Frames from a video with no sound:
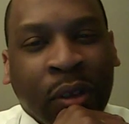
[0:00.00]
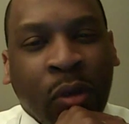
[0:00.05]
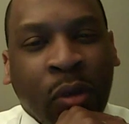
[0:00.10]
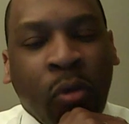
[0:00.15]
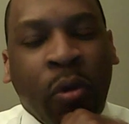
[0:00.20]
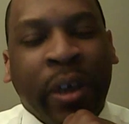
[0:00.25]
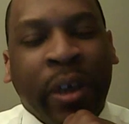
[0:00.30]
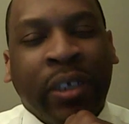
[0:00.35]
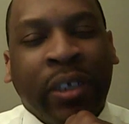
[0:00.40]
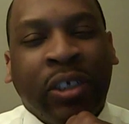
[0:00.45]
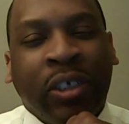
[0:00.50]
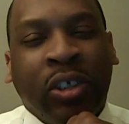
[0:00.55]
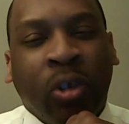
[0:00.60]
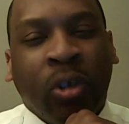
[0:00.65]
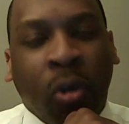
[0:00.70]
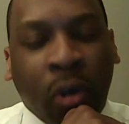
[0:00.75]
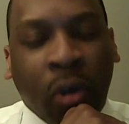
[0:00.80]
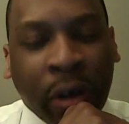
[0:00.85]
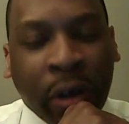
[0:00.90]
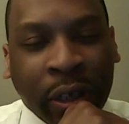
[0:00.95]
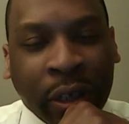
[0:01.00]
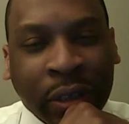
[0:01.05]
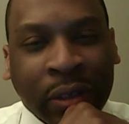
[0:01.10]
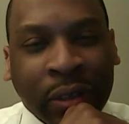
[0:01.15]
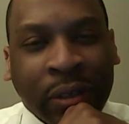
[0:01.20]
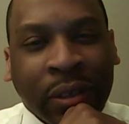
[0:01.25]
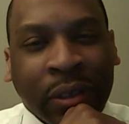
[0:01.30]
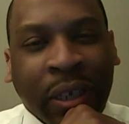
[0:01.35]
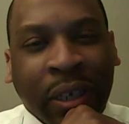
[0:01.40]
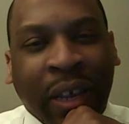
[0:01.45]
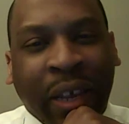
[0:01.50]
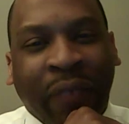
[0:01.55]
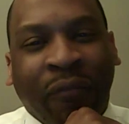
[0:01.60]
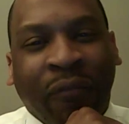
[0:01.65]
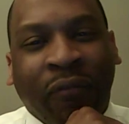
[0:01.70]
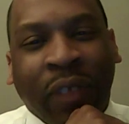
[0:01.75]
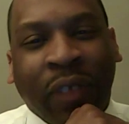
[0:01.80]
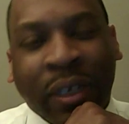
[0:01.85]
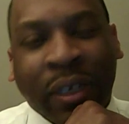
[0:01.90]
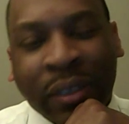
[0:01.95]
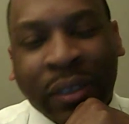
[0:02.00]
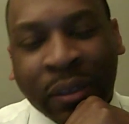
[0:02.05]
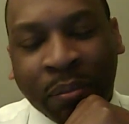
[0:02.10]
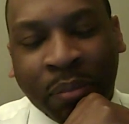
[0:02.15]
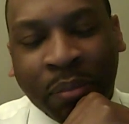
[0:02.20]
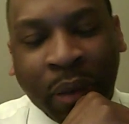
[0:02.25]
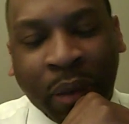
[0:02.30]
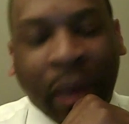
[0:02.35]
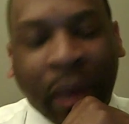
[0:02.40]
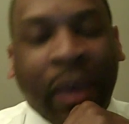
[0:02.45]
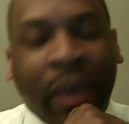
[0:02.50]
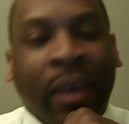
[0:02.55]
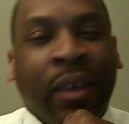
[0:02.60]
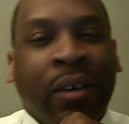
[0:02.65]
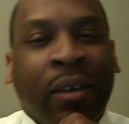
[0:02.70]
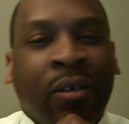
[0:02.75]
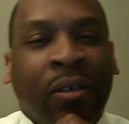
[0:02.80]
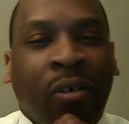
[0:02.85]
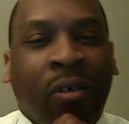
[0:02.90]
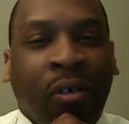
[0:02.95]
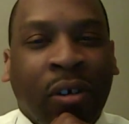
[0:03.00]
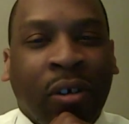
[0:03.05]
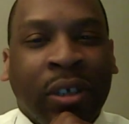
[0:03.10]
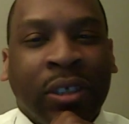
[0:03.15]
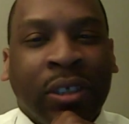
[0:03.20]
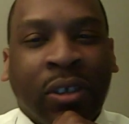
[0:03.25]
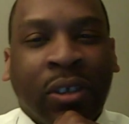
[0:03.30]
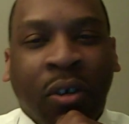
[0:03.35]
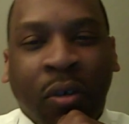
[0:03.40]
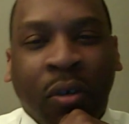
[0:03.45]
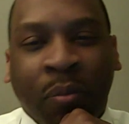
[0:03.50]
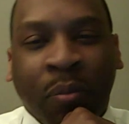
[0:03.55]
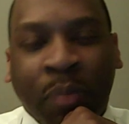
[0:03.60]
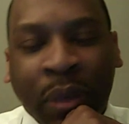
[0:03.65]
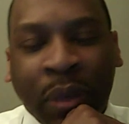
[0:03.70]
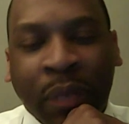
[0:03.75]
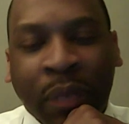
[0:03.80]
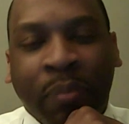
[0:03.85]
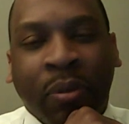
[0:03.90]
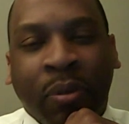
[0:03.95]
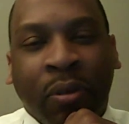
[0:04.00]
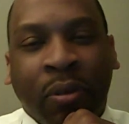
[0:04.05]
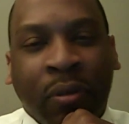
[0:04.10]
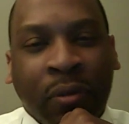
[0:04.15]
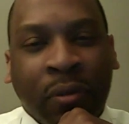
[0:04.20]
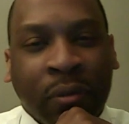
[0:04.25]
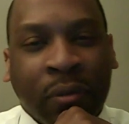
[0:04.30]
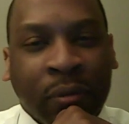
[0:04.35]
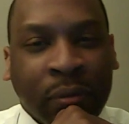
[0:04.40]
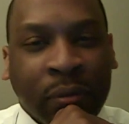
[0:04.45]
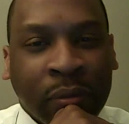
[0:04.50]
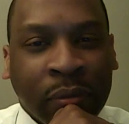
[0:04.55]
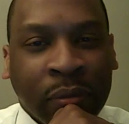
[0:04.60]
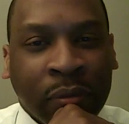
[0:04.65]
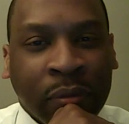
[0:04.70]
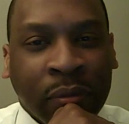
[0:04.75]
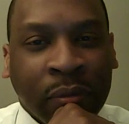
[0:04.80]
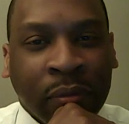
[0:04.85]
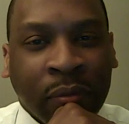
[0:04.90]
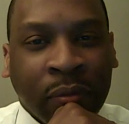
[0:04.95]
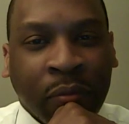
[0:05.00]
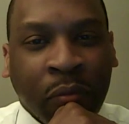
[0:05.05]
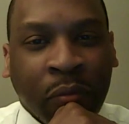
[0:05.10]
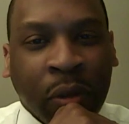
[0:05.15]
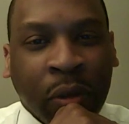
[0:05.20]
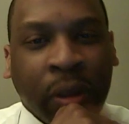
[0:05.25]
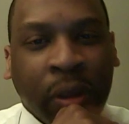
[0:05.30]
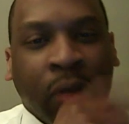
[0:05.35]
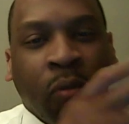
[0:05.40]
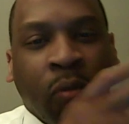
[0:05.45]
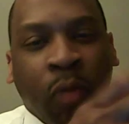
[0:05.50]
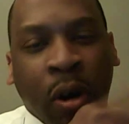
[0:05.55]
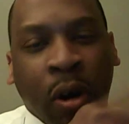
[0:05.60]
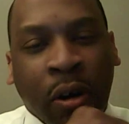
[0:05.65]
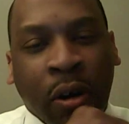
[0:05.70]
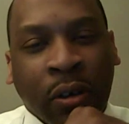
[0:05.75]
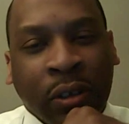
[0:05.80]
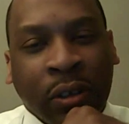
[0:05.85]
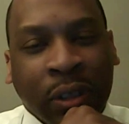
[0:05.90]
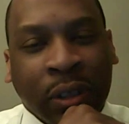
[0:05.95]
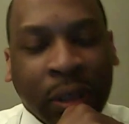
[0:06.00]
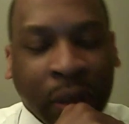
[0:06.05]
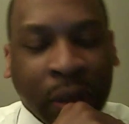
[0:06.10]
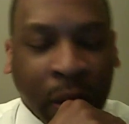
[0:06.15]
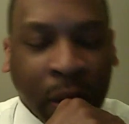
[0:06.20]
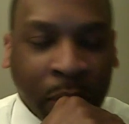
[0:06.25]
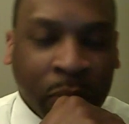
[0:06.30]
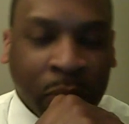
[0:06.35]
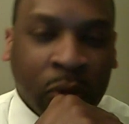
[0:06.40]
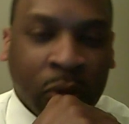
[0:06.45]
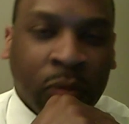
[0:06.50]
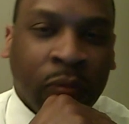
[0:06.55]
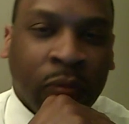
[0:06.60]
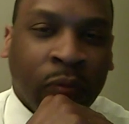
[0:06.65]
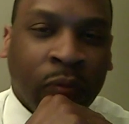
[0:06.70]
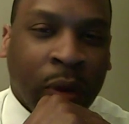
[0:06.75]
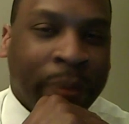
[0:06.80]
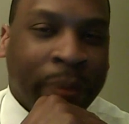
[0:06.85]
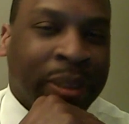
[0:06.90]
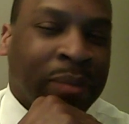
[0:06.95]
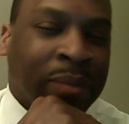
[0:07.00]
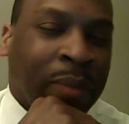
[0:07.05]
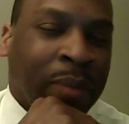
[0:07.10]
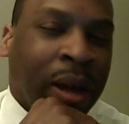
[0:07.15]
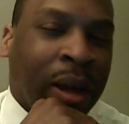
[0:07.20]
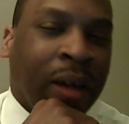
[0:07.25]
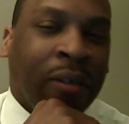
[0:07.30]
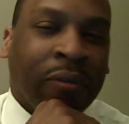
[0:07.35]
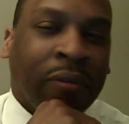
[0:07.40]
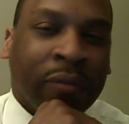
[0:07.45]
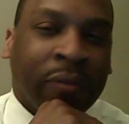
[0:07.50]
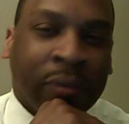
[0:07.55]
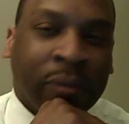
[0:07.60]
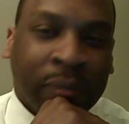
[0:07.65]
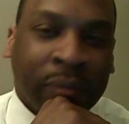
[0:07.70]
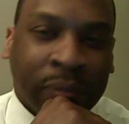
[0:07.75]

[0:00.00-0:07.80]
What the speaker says: who enjoys inflicting pain on his own people with the words that come from his mouth.